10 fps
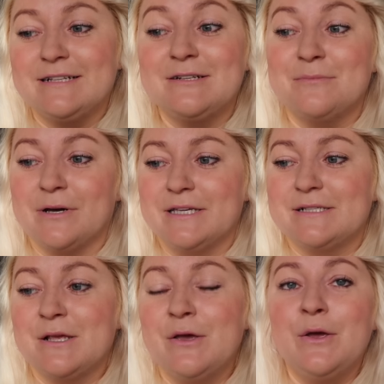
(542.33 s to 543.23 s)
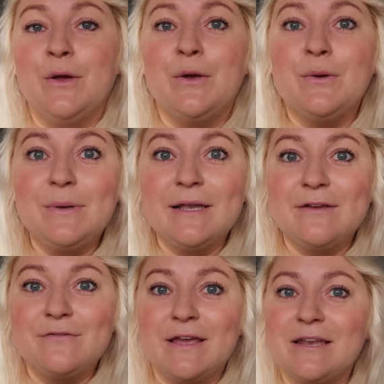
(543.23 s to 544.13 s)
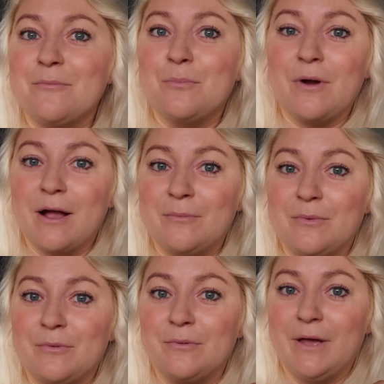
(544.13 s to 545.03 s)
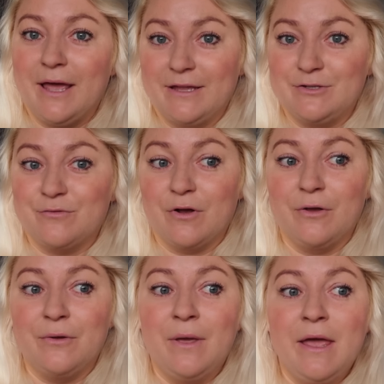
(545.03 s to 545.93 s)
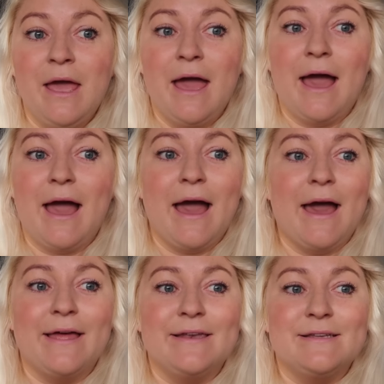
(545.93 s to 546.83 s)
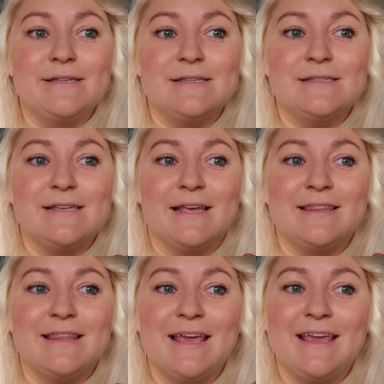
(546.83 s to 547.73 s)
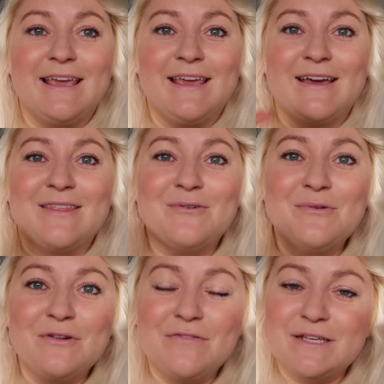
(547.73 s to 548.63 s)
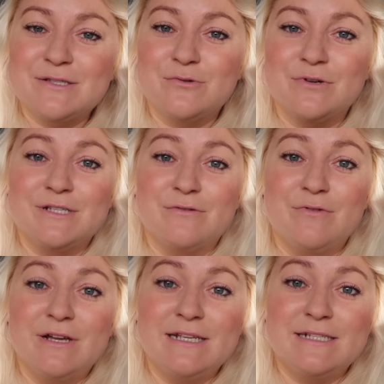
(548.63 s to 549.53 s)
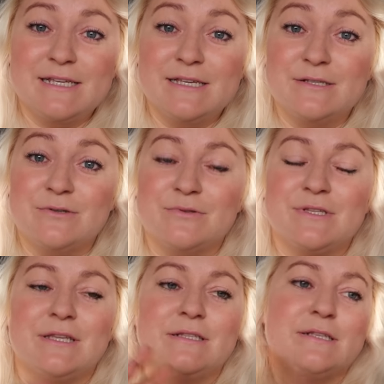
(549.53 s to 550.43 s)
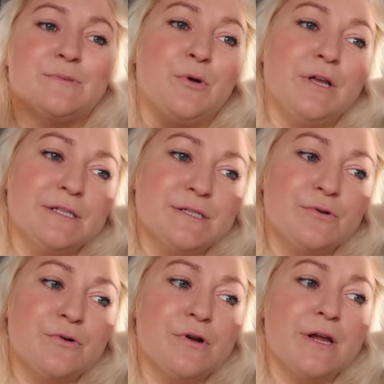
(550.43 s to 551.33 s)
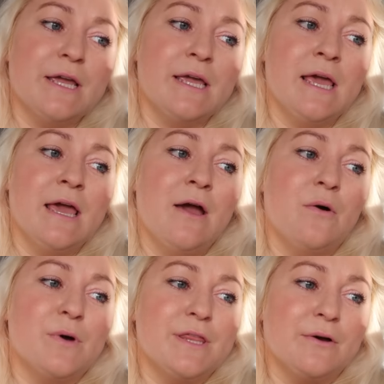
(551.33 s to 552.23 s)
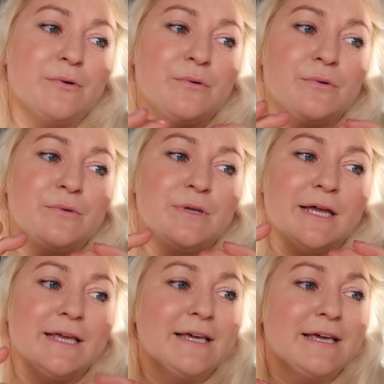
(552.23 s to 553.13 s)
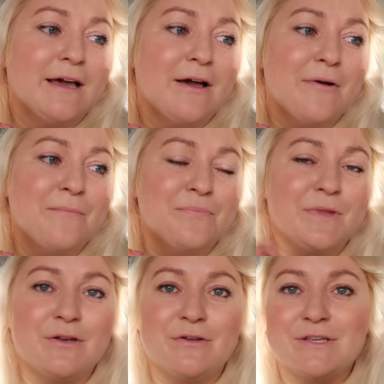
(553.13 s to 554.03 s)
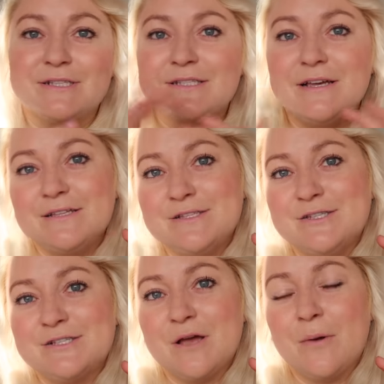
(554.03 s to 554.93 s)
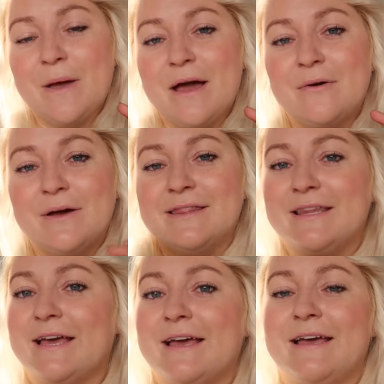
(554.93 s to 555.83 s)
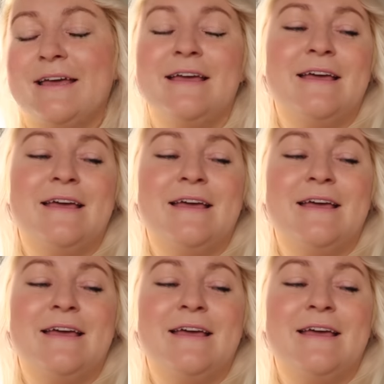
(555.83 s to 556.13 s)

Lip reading: little mice who live in a bramble hedgerow, and they, all of their stories are really seasonal. So there's a spring story where they're all like, you know, the sun's just come out and they're